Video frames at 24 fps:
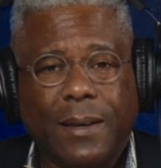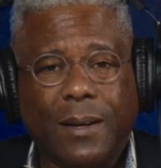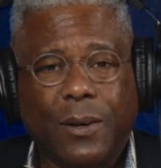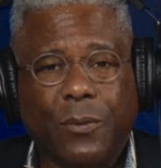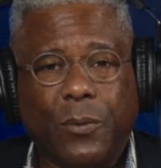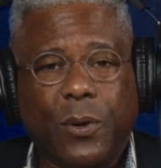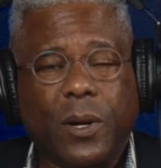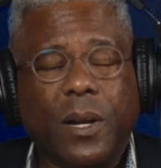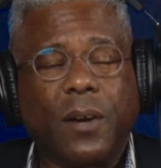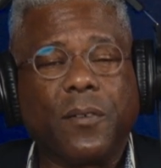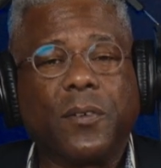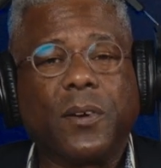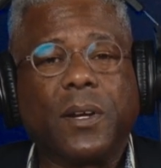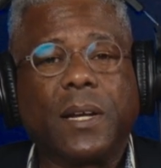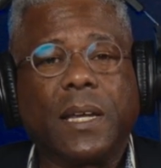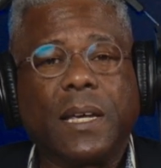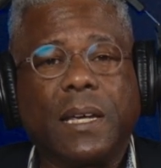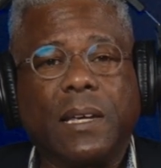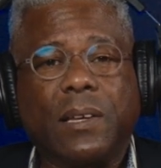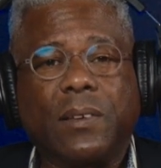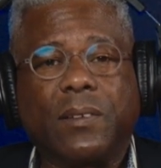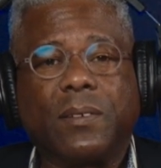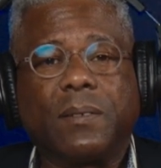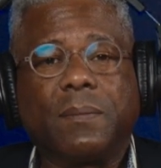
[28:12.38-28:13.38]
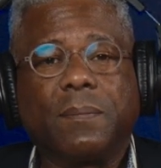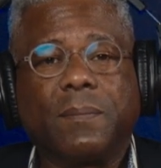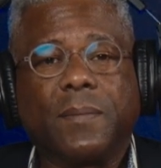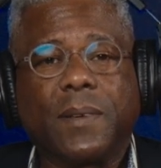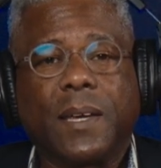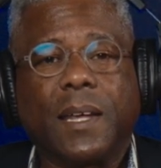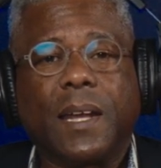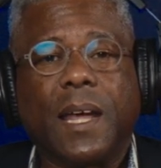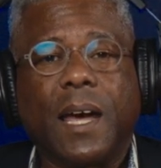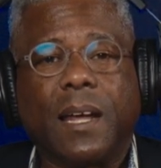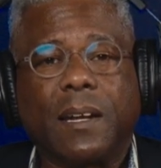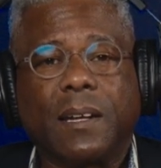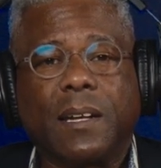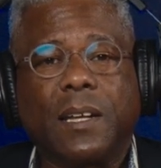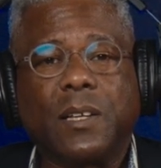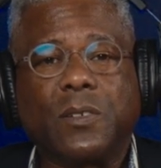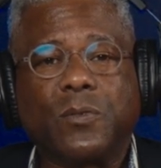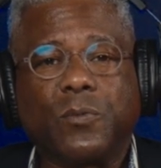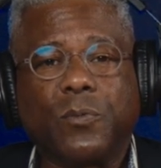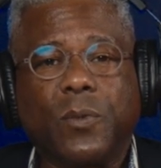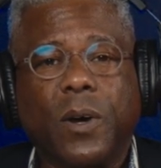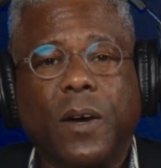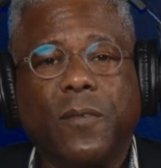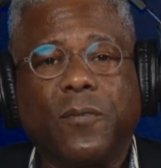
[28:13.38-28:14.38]
whatever it is. Get out and
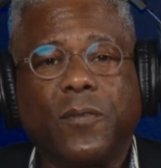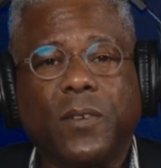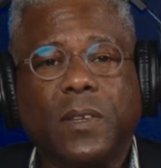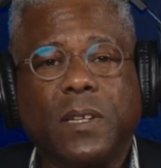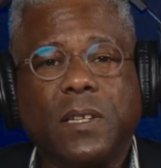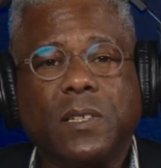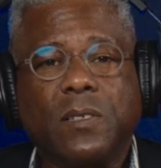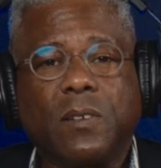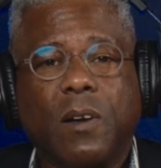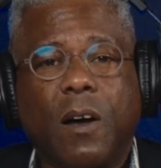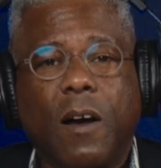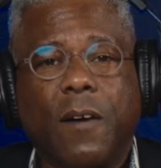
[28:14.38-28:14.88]
let's run for these